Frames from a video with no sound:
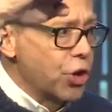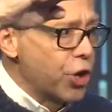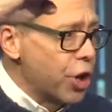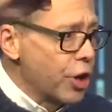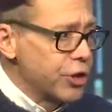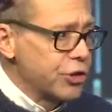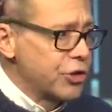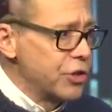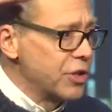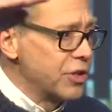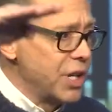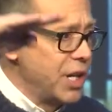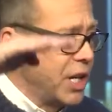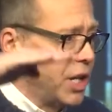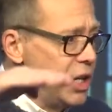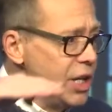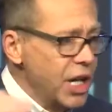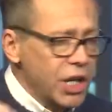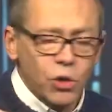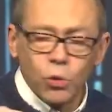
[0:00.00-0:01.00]
curses and
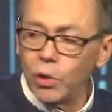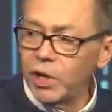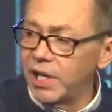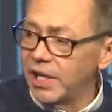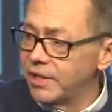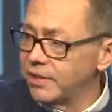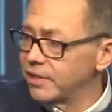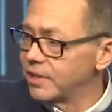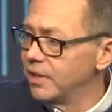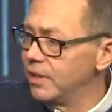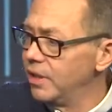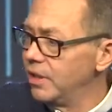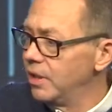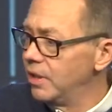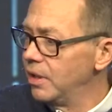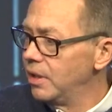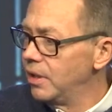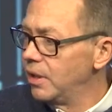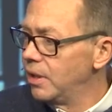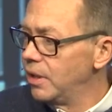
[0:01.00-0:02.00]
iniquities
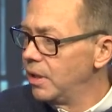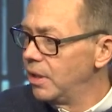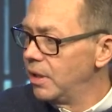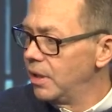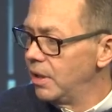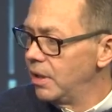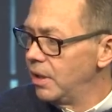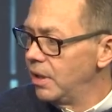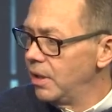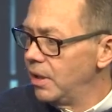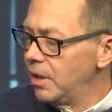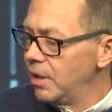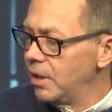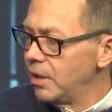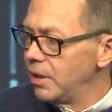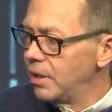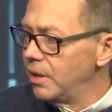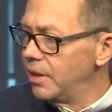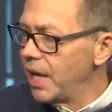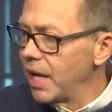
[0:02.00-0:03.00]

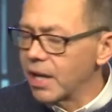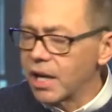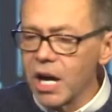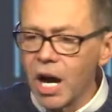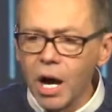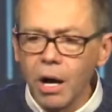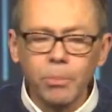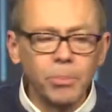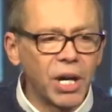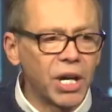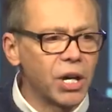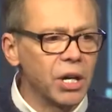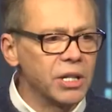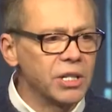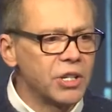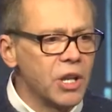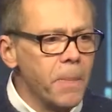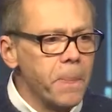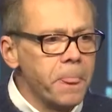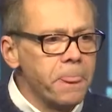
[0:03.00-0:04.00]
that come,
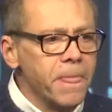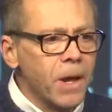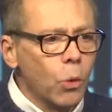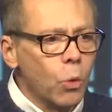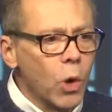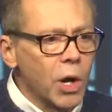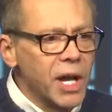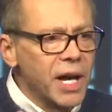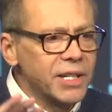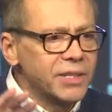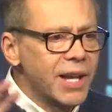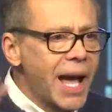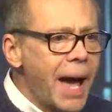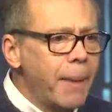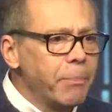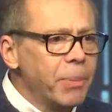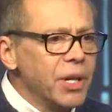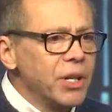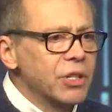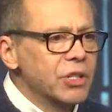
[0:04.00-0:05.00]
because what has
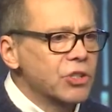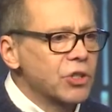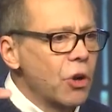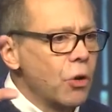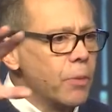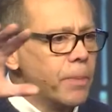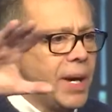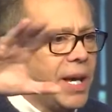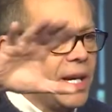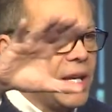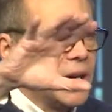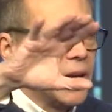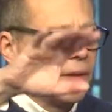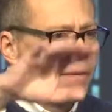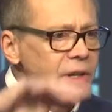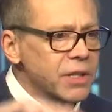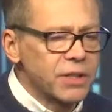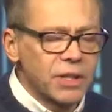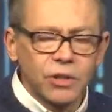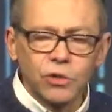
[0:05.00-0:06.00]
happened to so many of
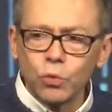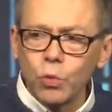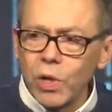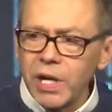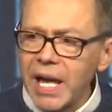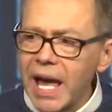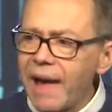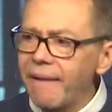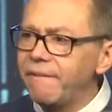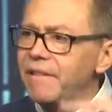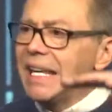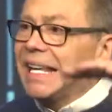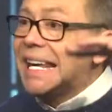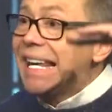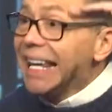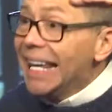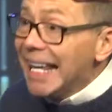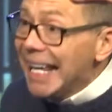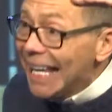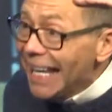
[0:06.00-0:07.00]
us is we have
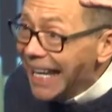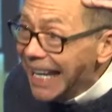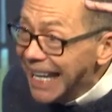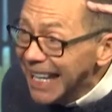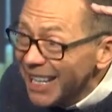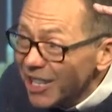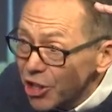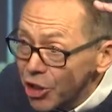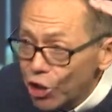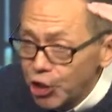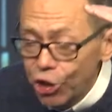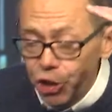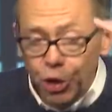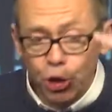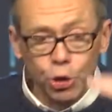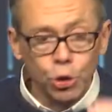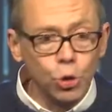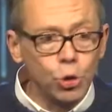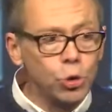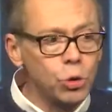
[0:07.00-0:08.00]

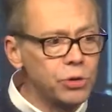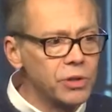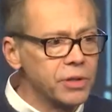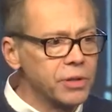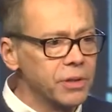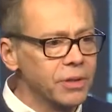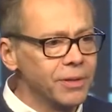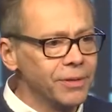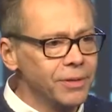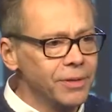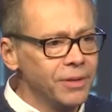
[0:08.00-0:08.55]
issues.